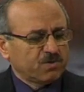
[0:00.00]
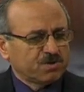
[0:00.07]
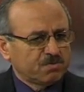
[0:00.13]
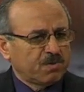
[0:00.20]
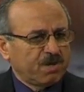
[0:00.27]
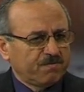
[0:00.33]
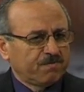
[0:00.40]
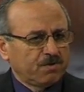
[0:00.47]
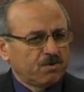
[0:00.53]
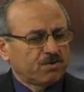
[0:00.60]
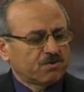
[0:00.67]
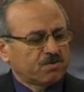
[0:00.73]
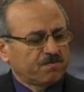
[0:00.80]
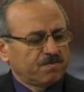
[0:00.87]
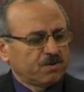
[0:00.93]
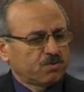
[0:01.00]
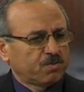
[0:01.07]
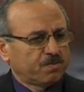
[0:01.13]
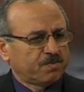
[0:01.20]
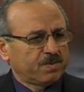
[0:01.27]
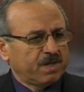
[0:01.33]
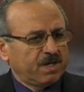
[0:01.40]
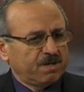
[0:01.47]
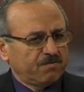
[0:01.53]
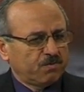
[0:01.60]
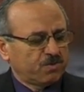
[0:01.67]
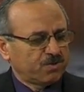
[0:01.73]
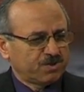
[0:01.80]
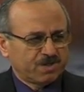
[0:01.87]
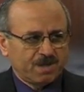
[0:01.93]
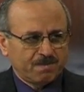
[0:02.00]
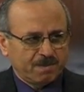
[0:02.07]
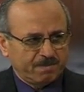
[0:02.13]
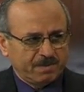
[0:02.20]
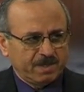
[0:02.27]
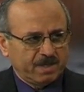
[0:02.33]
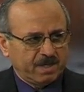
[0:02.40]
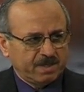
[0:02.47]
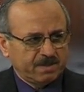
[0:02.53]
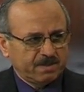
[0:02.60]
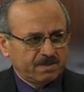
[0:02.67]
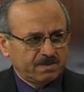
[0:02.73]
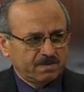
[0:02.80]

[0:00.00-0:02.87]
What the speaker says: was my philosophy, to pray for Osama bin Laden.